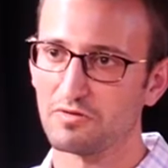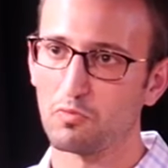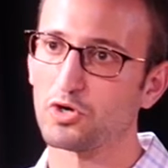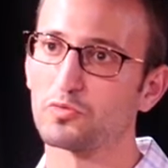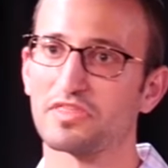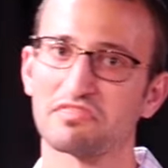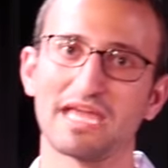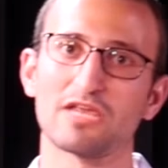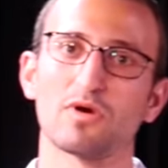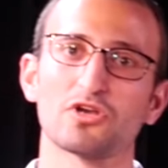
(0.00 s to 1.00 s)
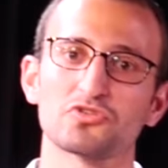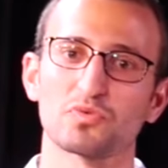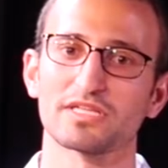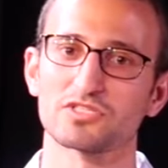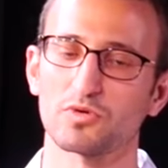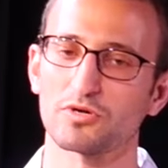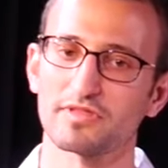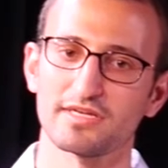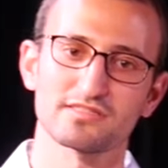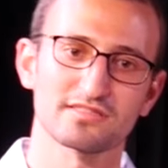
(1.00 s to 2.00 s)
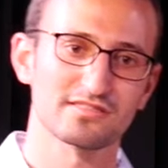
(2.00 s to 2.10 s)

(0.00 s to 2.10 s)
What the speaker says: work with anyone who's willing to work with us.